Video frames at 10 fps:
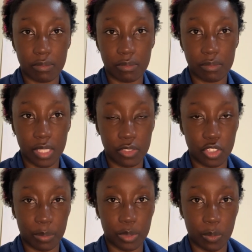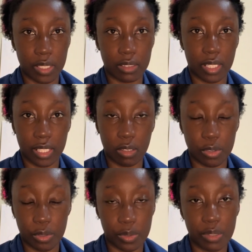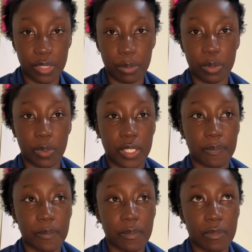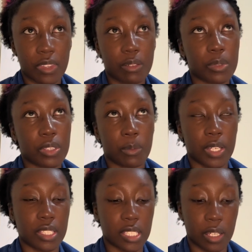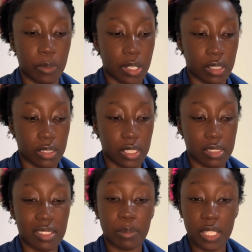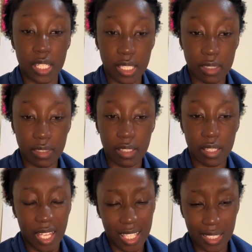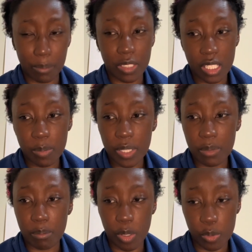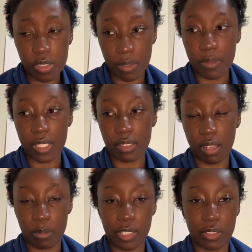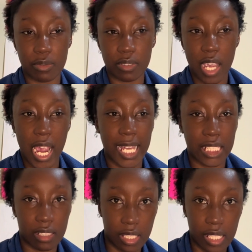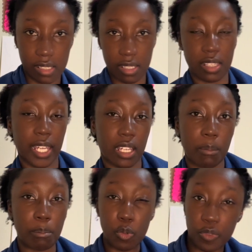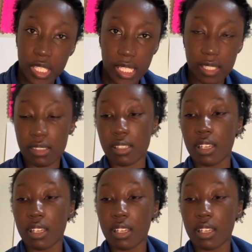done chapter one, like an alternative chapter one, with the way that I want it to begin, and then I'm keeping most of it. I'm just adding things and like moving it.